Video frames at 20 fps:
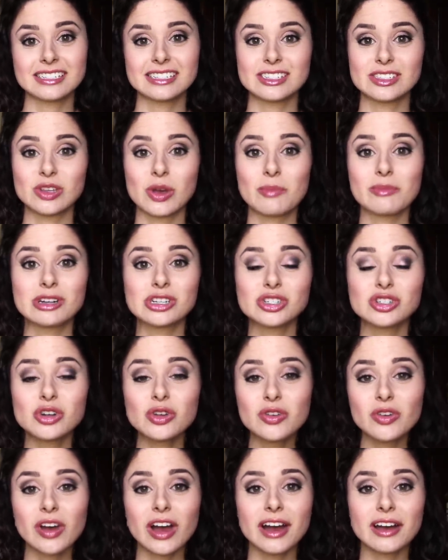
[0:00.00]
and so I'm going to show
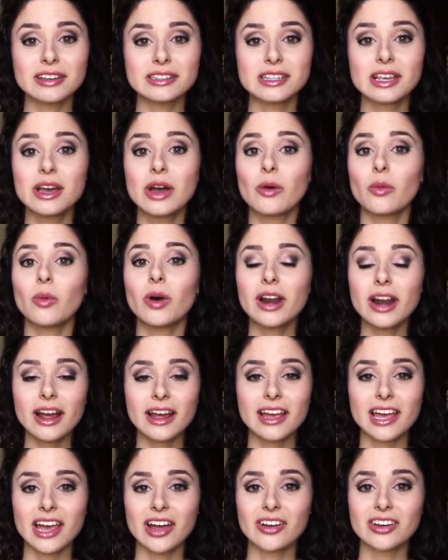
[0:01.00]
you guys what
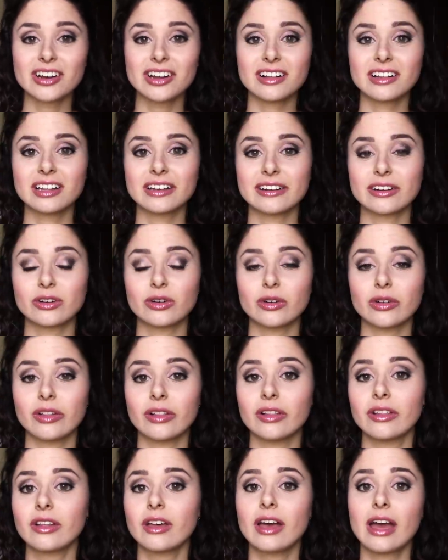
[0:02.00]
I carry to
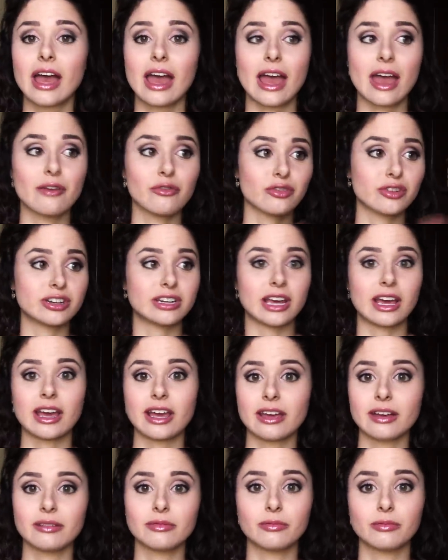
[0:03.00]
clinical every
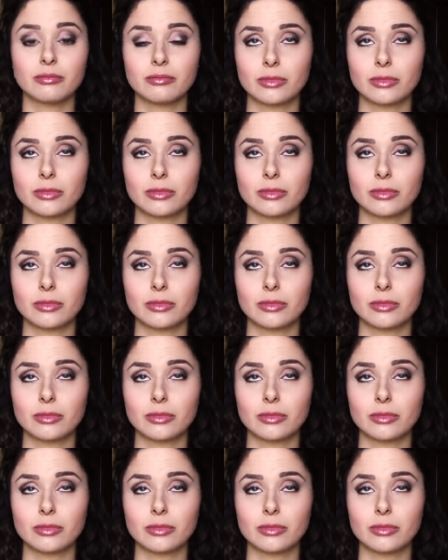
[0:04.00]
day.